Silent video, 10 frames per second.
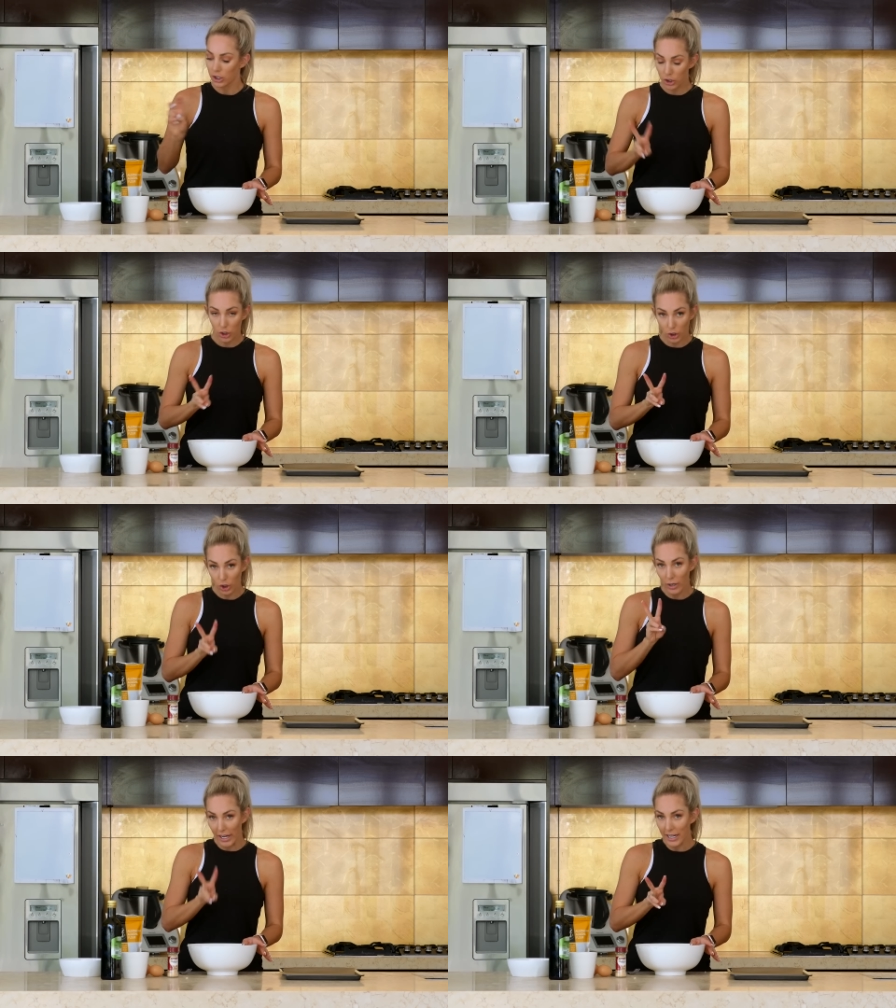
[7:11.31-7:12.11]

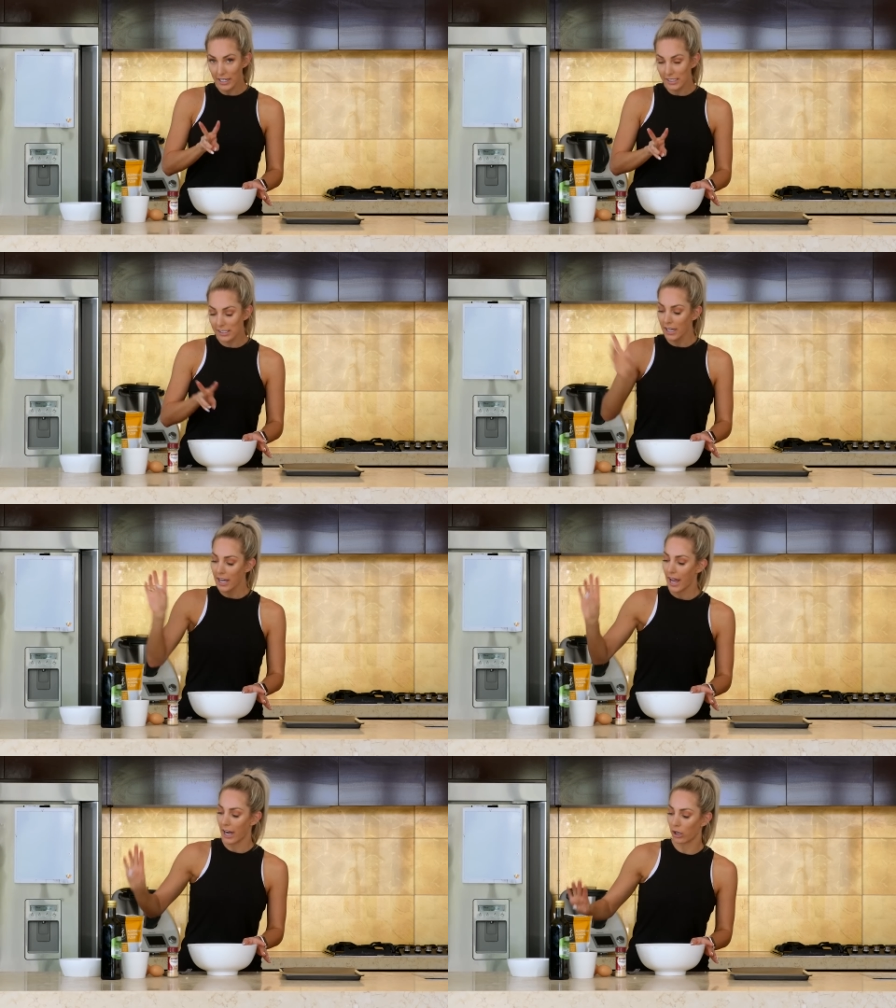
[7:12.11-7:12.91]
2 eggs,
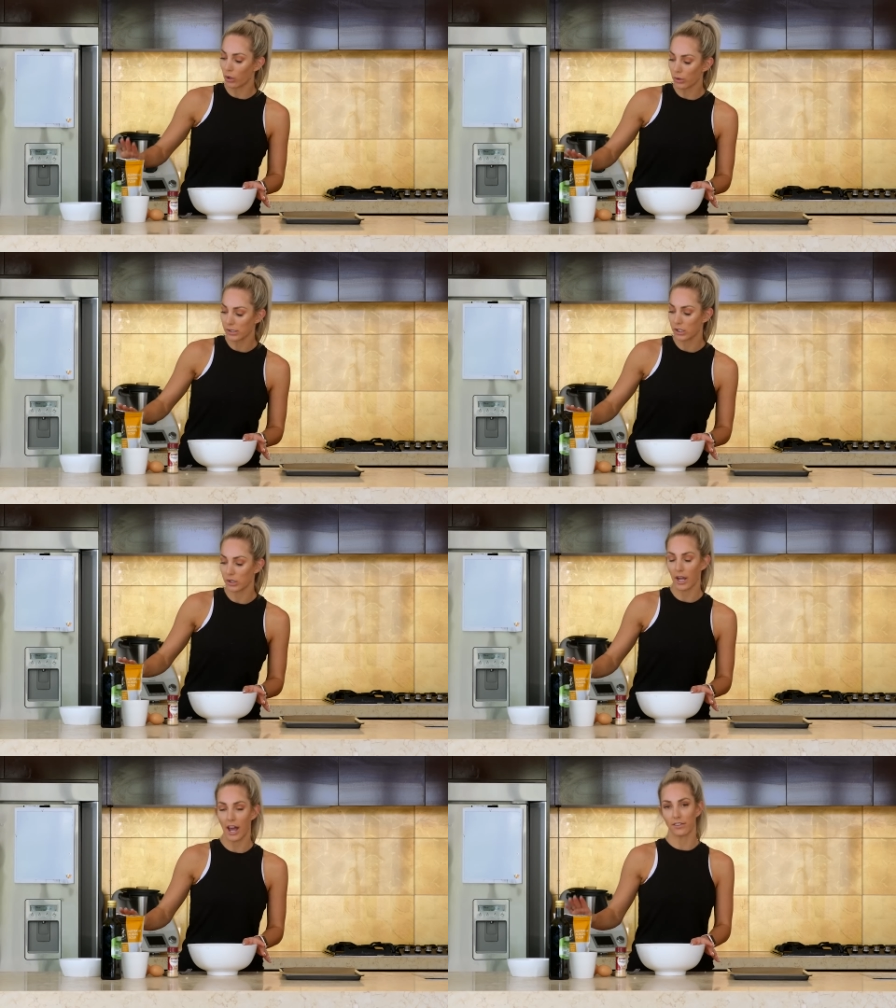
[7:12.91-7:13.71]
and I also
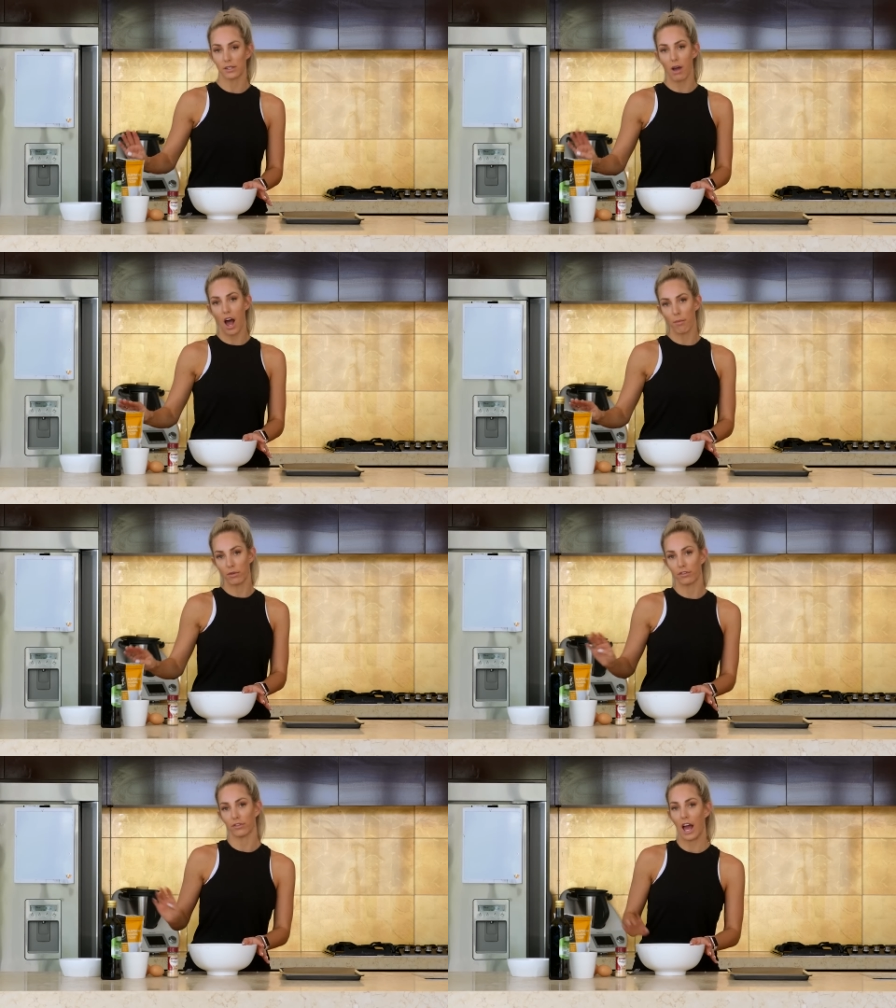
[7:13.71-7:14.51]
do have some
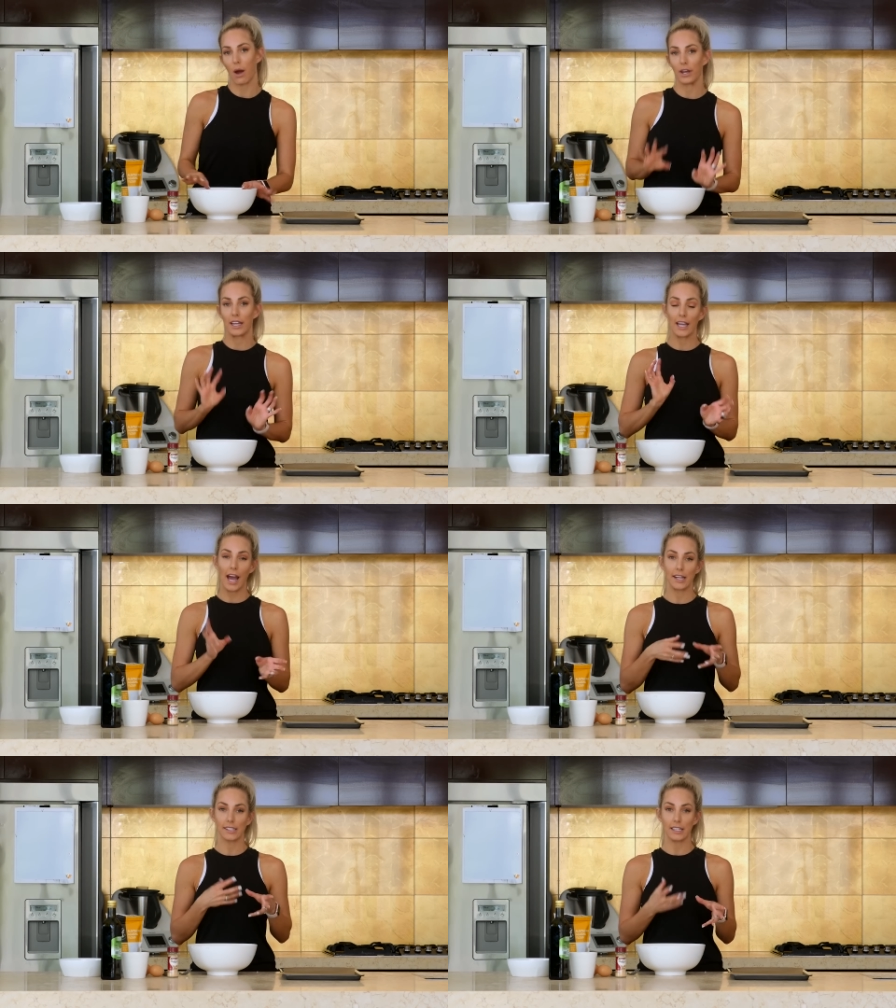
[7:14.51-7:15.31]
almond flour in
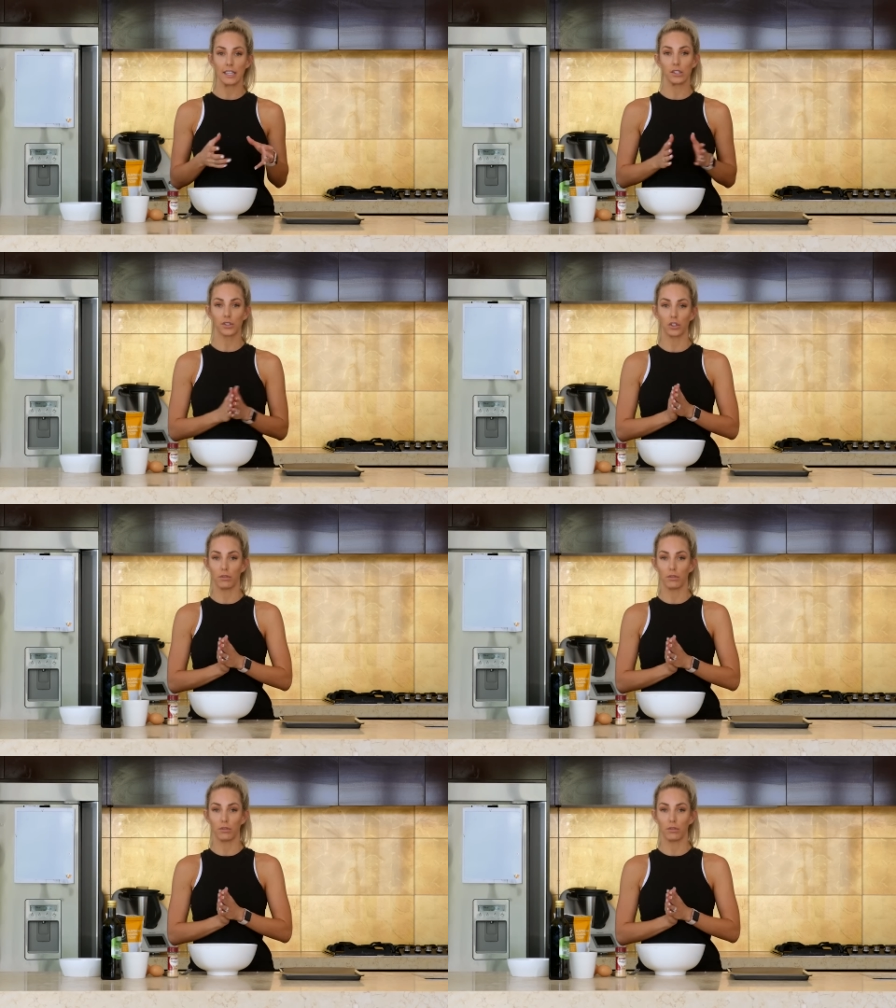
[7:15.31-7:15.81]
case it is too